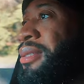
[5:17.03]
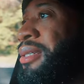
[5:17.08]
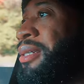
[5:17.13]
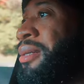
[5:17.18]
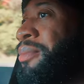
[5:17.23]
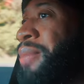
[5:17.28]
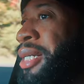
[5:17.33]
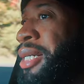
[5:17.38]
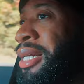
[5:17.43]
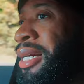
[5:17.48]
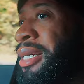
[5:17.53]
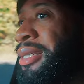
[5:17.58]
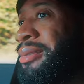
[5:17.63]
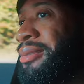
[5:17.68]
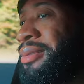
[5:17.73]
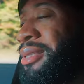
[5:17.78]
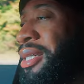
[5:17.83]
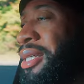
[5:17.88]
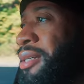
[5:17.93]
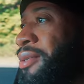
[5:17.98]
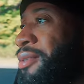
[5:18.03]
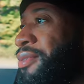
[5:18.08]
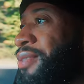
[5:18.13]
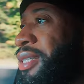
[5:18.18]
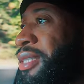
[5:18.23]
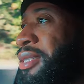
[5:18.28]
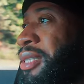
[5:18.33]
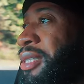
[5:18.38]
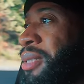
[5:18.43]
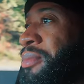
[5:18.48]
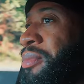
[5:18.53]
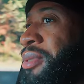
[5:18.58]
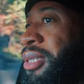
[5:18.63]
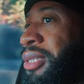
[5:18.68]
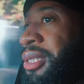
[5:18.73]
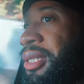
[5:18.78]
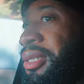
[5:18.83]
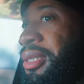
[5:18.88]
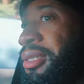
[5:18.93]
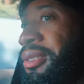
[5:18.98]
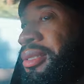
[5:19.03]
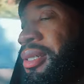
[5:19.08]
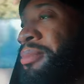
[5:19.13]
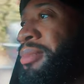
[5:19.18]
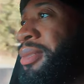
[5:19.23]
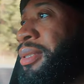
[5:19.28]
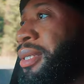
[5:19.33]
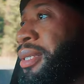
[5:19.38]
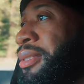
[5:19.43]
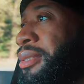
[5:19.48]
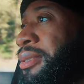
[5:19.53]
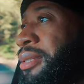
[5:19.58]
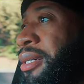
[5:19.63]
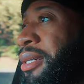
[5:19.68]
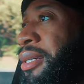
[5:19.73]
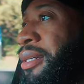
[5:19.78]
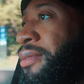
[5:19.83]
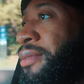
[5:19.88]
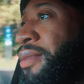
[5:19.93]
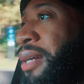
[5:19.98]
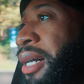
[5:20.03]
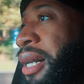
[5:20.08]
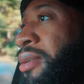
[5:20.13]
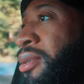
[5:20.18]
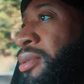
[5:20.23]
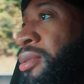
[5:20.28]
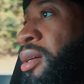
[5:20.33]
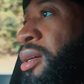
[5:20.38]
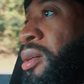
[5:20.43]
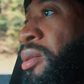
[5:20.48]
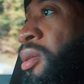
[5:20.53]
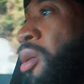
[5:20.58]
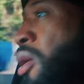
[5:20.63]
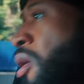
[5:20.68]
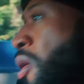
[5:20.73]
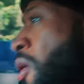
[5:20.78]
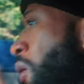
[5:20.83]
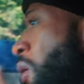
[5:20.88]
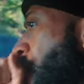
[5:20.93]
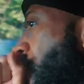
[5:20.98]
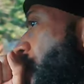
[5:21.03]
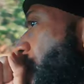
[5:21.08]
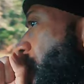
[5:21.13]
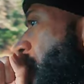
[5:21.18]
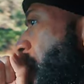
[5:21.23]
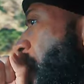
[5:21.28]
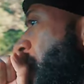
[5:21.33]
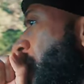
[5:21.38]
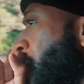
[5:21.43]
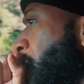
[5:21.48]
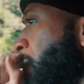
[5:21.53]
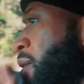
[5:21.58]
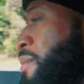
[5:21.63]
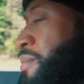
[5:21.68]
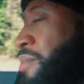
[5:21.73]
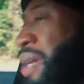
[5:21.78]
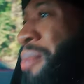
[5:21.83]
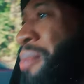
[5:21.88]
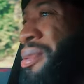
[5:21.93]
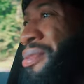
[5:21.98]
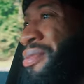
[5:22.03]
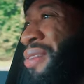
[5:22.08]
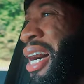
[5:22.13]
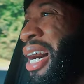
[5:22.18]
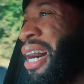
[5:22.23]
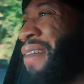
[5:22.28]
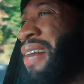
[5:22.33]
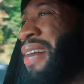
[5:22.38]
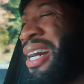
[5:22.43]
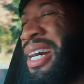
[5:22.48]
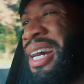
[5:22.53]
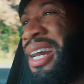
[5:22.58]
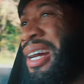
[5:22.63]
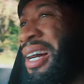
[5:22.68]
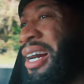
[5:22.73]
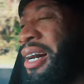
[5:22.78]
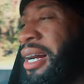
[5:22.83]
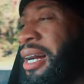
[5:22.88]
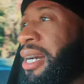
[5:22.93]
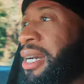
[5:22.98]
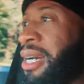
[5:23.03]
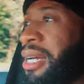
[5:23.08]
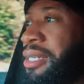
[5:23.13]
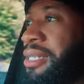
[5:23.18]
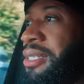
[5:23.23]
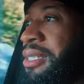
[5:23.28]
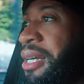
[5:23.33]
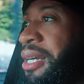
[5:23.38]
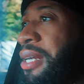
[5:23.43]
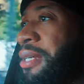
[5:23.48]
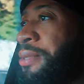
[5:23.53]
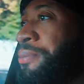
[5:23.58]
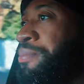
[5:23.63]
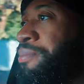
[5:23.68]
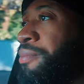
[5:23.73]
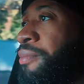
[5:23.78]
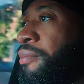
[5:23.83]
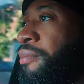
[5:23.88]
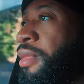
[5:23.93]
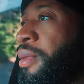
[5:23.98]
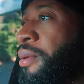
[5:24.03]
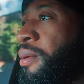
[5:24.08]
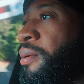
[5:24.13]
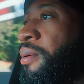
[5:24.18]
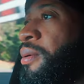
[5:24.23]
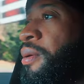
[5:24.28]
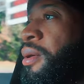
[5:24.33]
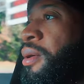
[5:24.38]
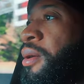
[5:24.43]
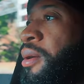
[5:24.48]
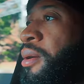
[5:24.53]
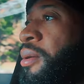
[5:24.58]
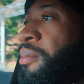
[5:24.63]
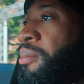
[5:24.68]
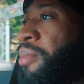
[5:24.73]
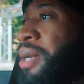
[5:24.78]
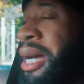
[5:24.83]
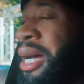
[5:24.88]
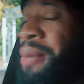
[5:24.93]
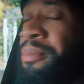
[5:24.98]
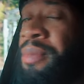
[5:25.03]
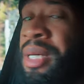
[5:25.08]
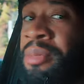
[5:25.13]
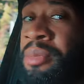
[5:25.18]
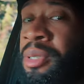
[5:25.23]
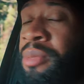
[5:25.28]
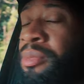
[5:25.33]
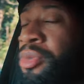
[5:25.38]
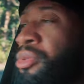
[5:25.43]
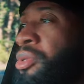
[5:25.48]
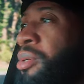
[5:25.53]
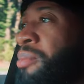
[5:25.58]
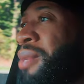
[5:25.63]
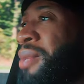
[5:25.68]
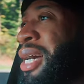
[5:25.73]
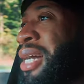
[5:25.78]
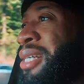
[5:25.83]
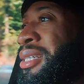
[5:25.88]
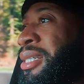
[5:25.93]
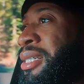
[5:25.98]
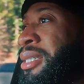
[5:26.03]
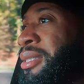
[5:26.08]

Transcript: I think I'm at like ten or fifteen percent or something I saved. I don't know. Maybe five. I got I, I got to look at it. But I minimum do the match.